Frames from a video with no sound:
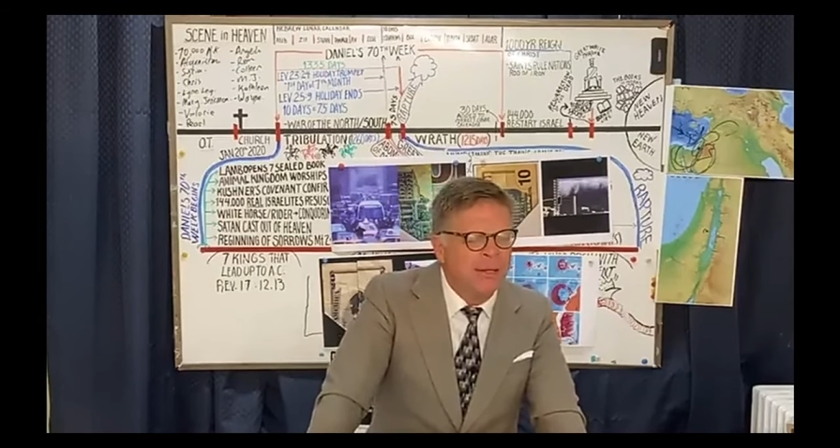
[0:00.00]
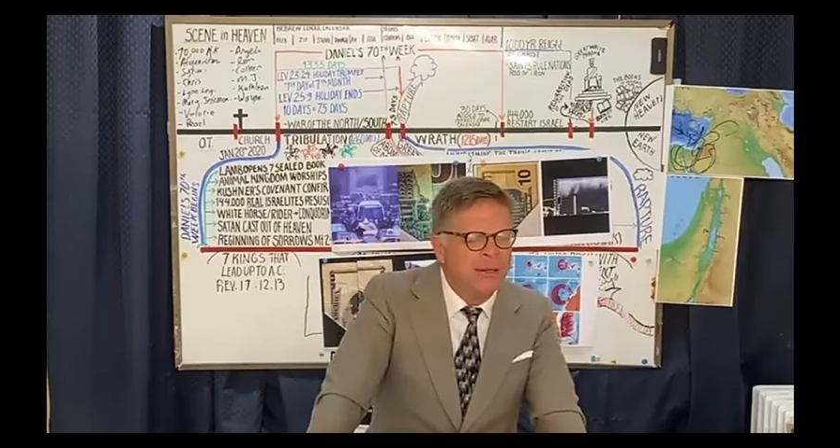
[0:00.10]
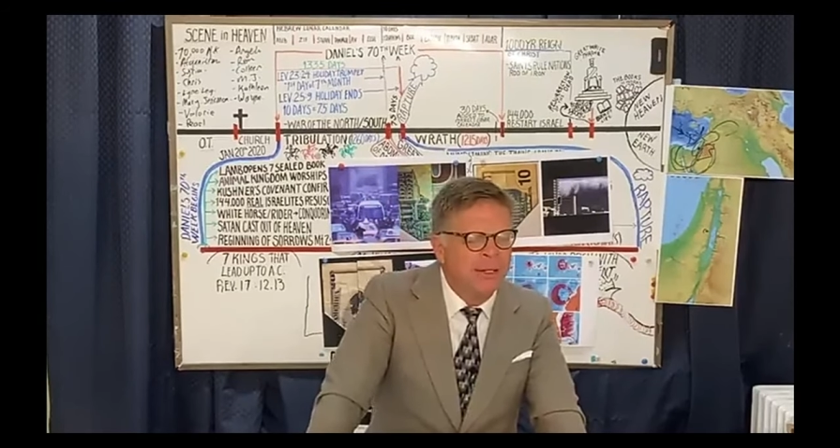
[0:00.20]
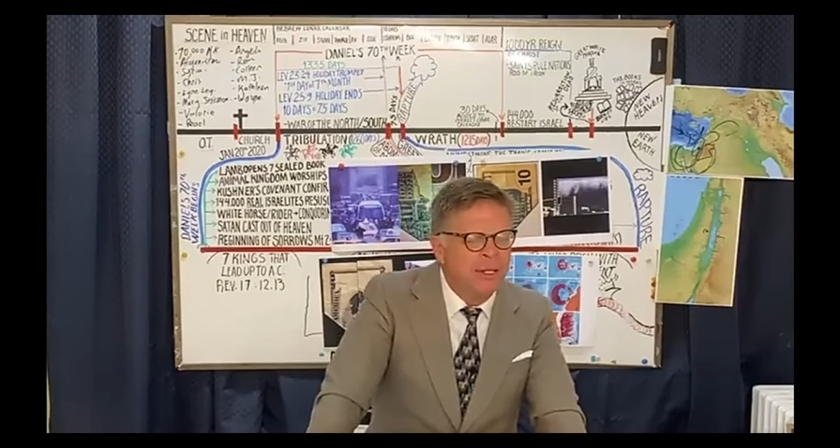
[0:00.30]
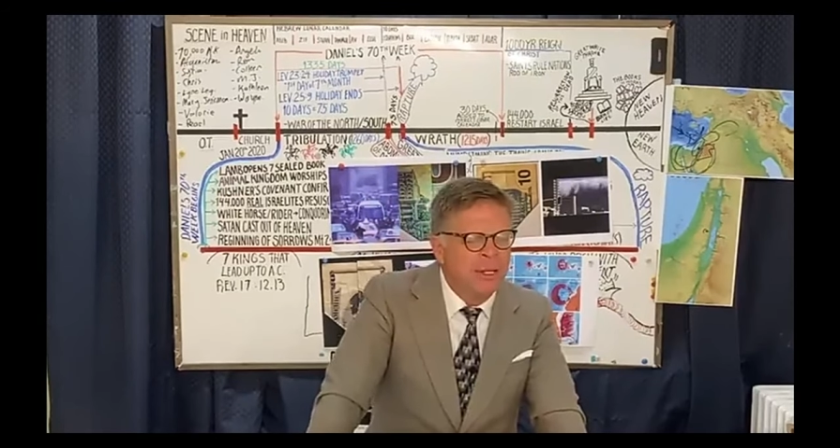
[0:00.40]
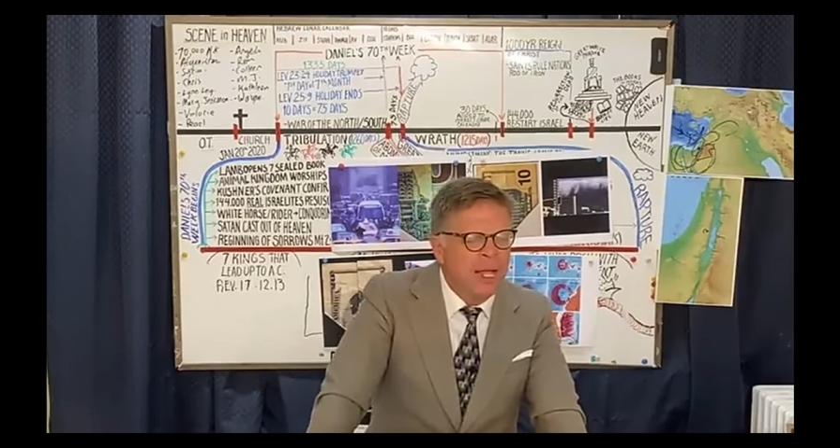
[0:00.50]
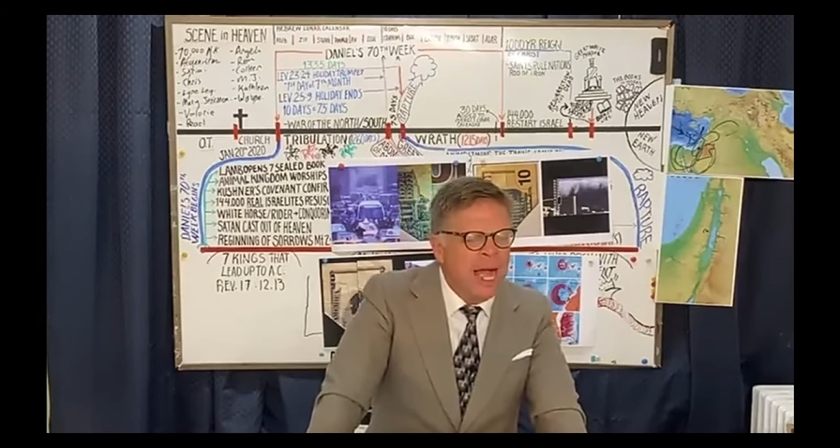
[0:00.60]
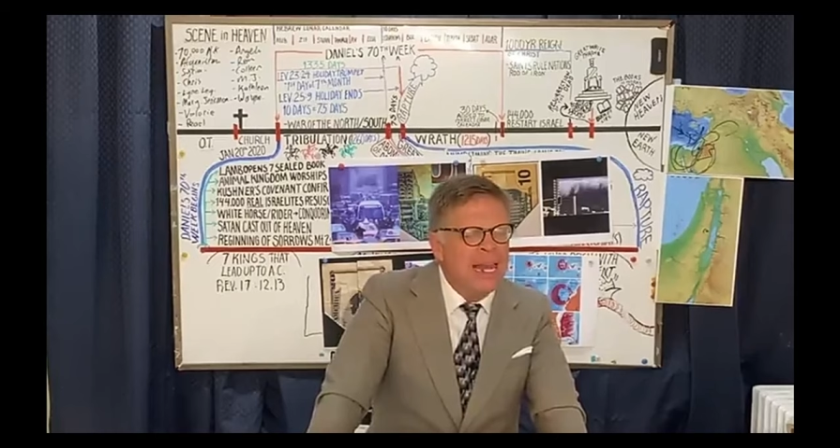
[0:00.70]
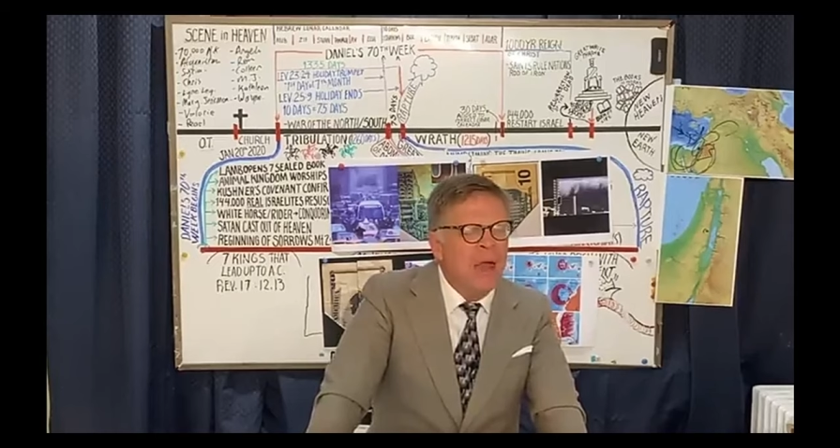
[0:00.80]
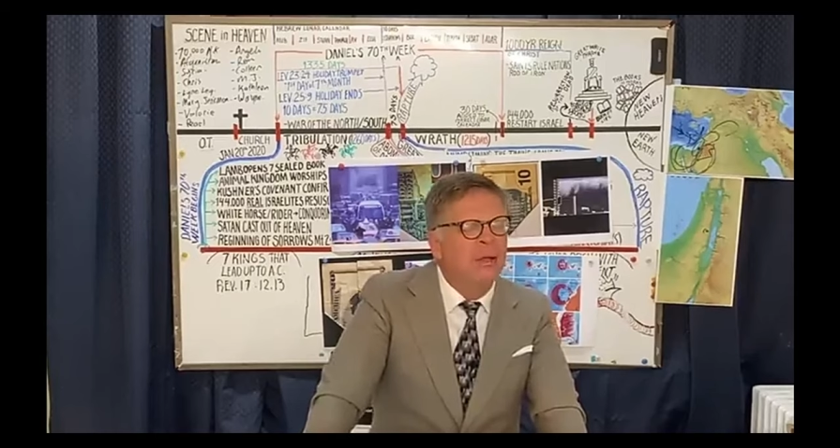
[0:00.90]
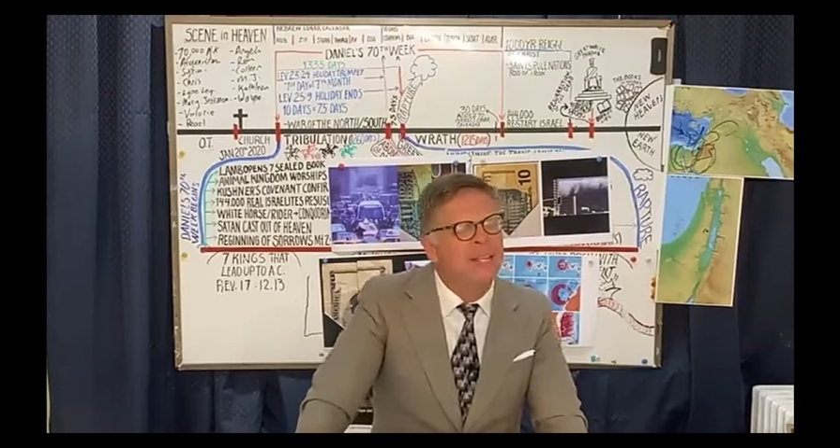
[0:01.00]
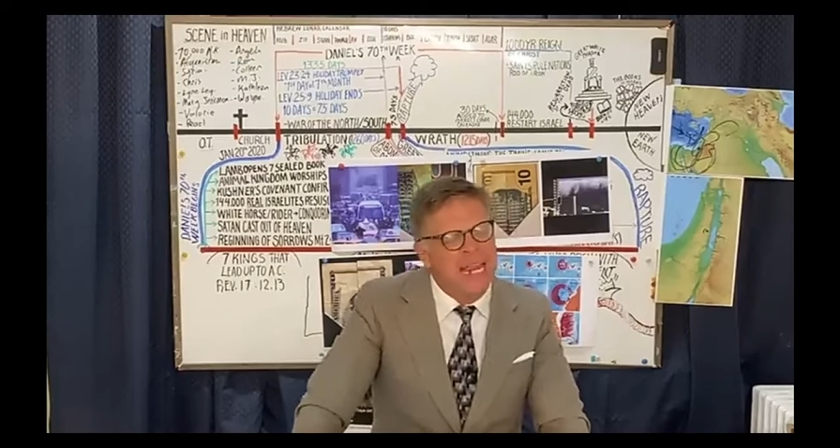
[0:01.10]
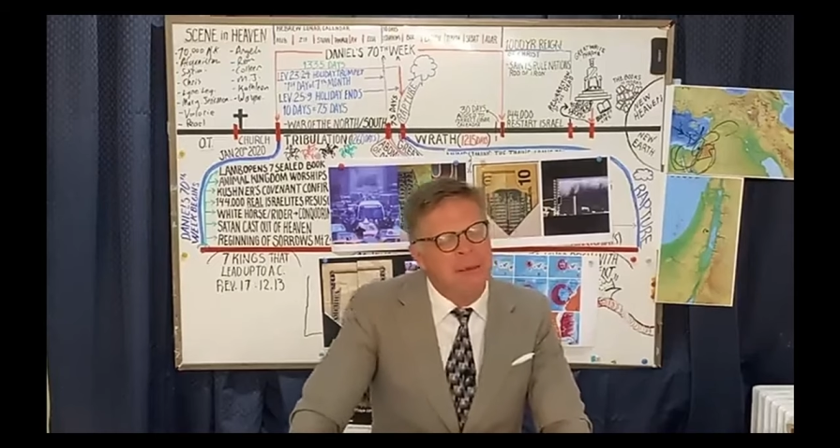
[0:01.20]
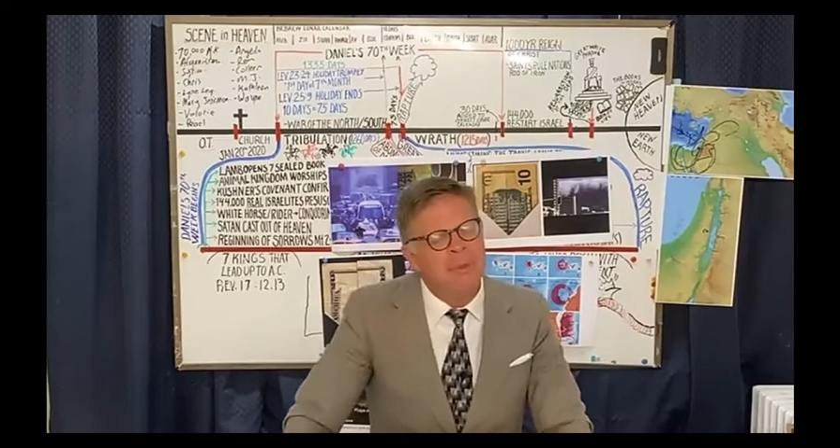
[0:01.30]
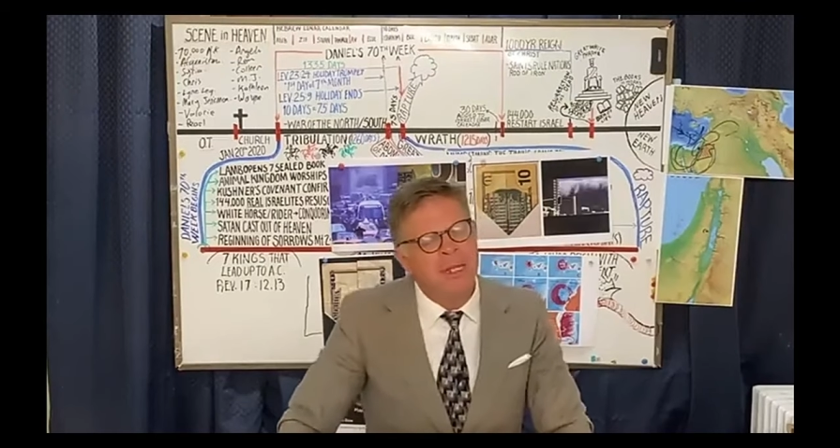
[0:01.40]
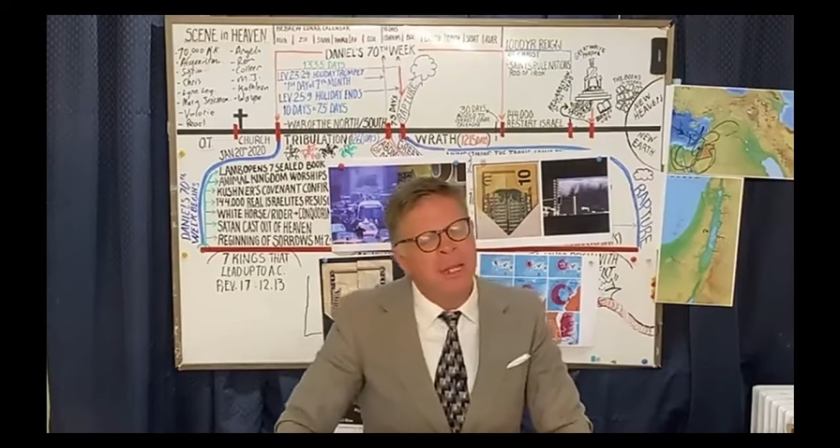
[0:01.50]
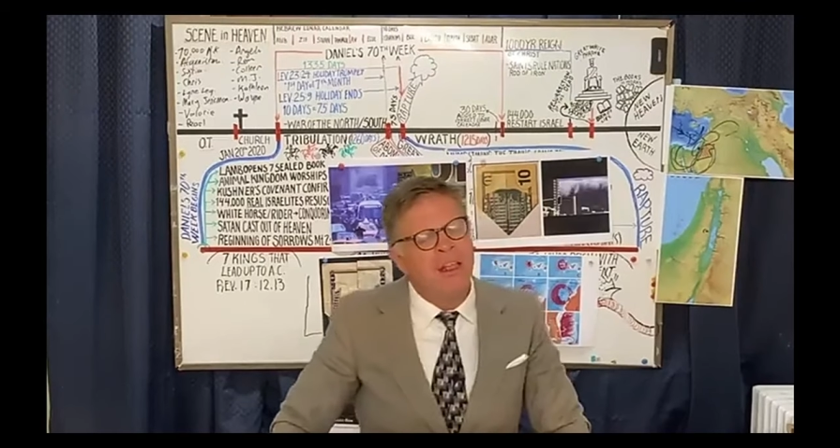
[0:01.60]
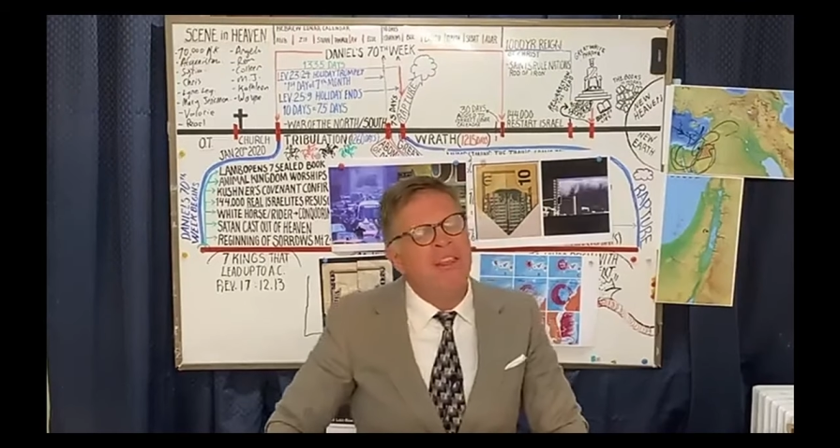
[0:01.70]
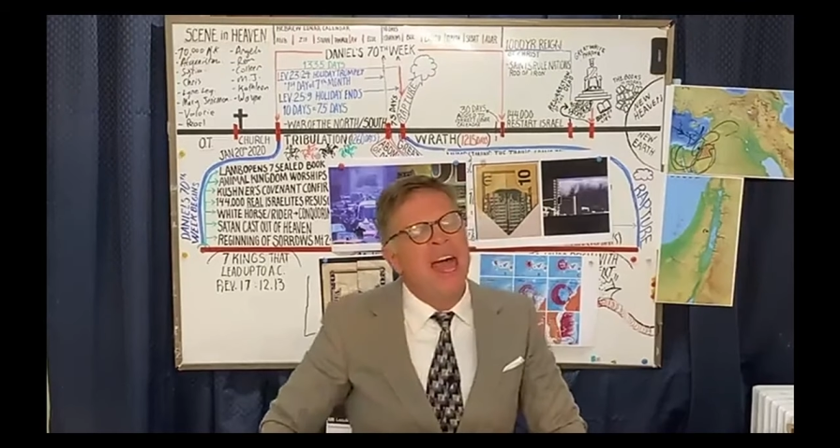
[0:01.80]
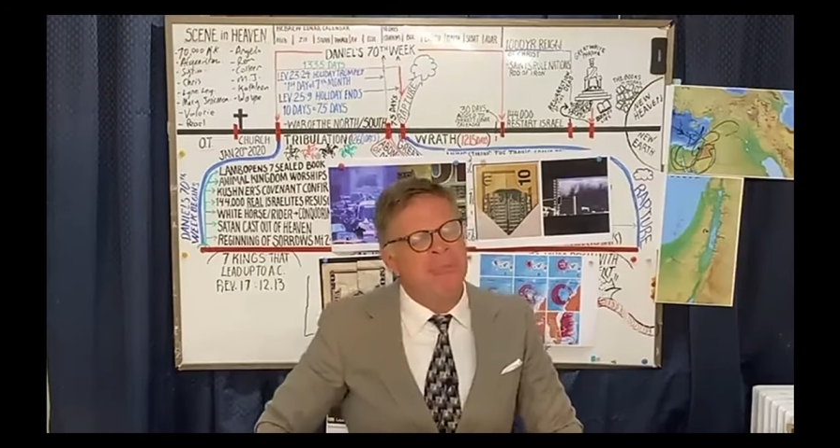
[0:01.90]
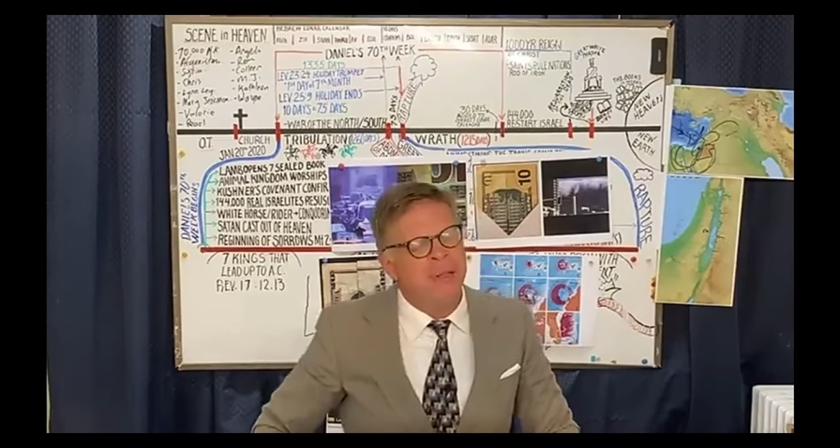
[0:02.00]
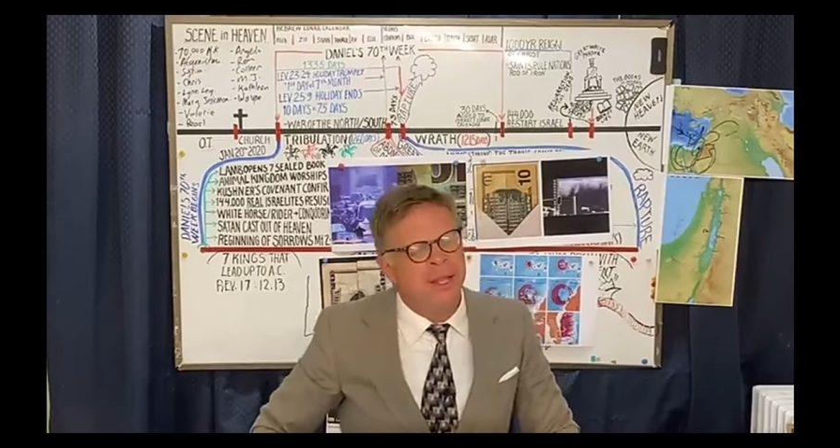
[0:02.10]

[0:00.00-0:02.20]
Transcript: I now claim that blood